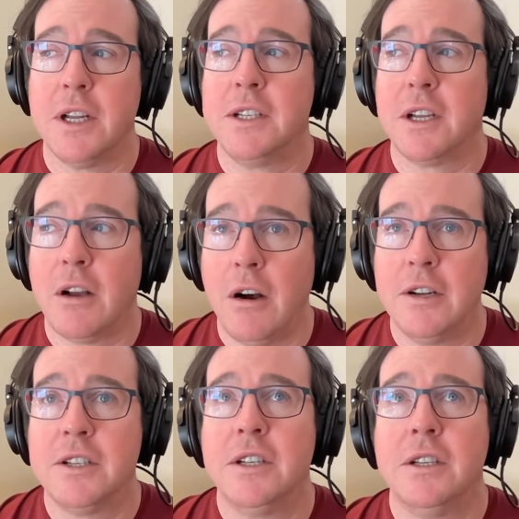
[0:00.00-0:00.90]
It's a
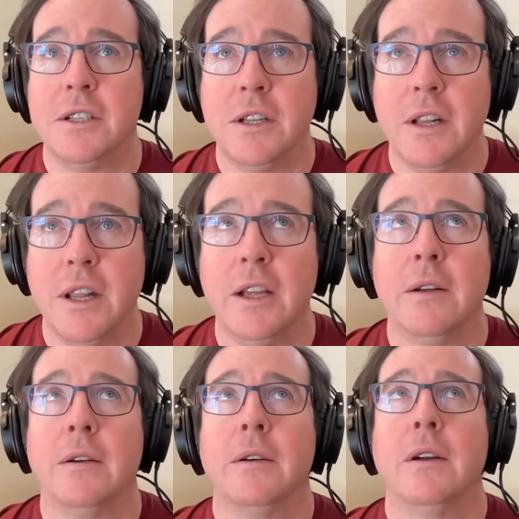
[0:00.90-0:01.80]
constant
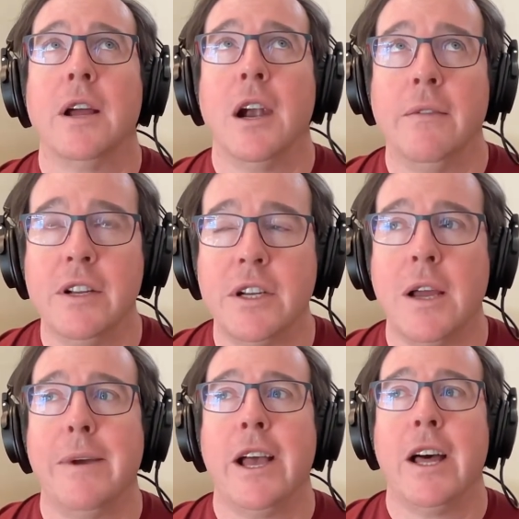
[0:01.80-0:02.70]
thing every
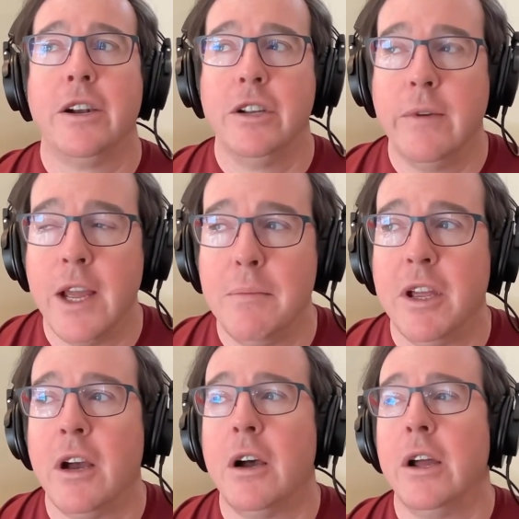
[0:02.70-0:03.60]
time I add a new
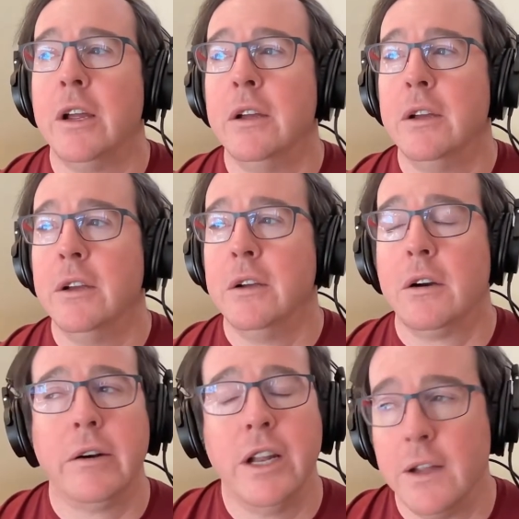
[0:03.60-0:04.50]
API
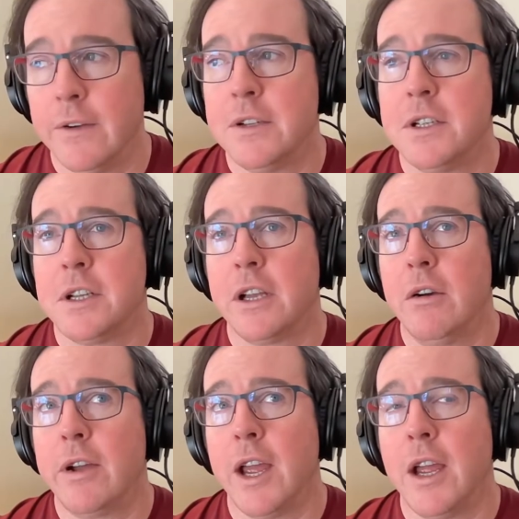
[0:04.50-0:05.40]
or any of us. It's
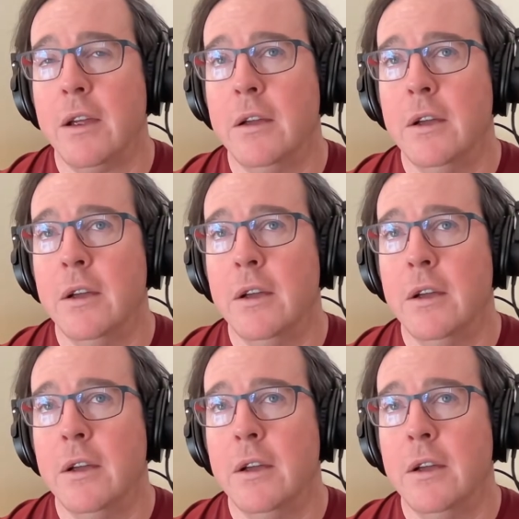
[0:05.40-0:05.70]
like, okay,